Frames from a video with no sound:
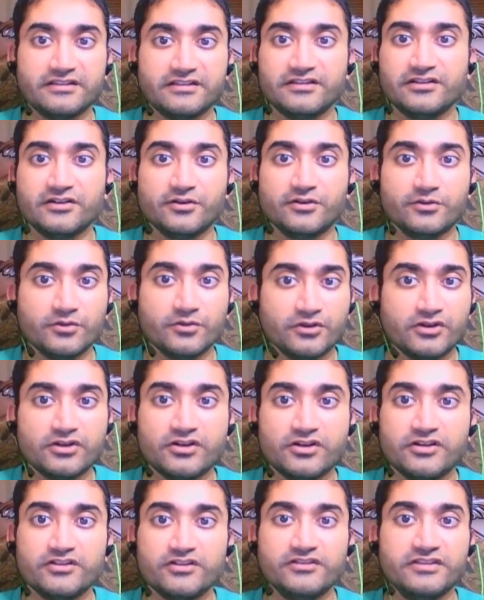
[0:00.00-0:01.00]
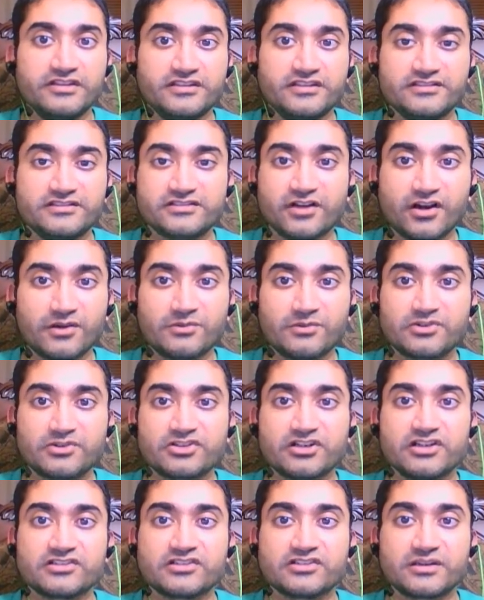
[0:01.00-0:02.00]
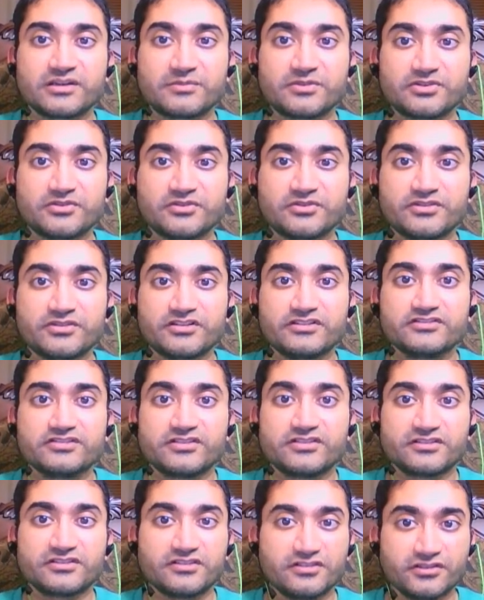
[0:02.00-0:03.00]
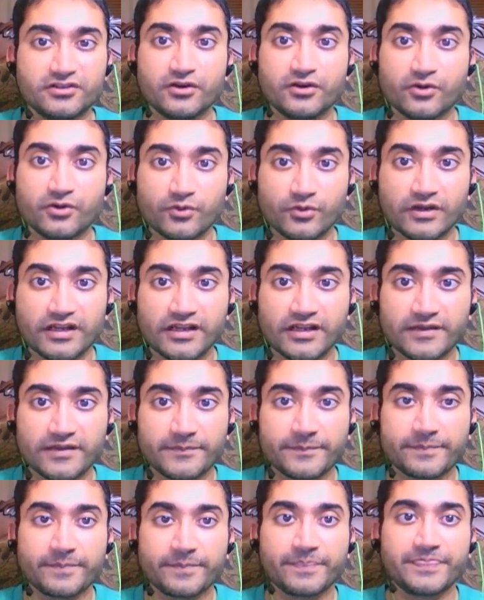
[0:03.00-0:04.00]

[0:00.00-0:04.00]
you know, these arbitrage opportunities are going to go away,